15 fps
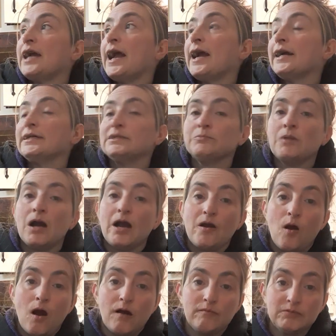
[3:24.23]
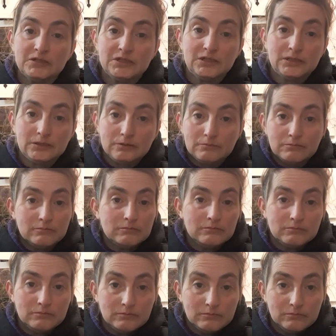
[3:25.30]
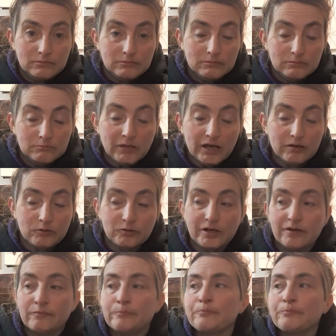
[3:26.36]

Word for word: as my office microwave.